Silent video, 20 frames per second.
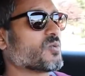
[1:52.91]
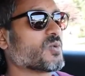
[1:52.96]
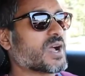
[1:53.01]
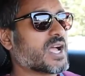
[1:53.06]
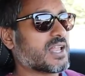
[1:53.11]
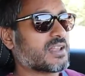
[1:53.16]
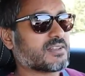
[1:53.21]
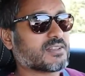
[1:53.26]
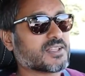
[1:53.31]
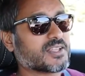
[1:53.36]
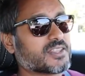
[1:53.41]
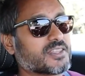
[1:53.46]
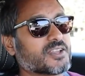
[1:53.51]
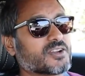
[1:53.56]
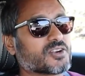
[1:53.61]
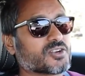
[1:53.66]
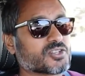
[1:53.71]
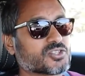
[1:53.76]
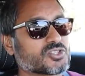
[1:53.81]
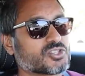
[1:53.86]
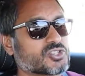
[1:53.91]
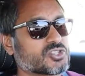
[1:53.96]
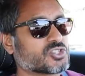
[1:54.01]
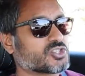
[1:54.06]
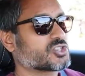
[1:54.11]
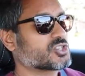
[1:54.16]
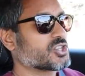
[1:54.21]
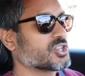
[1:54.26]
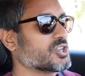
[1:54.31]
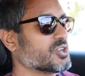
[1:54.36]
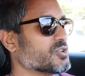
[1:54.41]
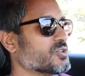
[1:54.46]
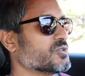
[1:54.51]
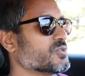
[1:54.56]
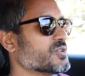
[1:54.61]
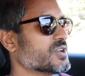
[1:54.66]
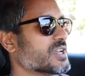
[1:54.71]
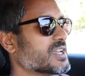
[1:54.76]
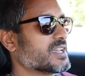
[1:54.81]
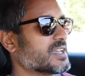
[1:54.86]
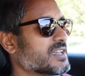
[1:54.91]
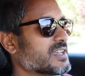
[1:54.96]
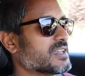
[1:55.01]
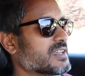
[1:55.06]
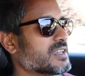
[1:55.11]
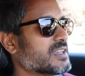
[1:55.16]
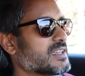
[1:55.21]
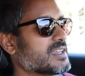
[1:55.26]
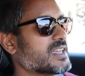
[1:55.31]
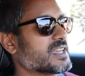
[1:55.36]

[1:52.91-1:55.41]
Well, there are two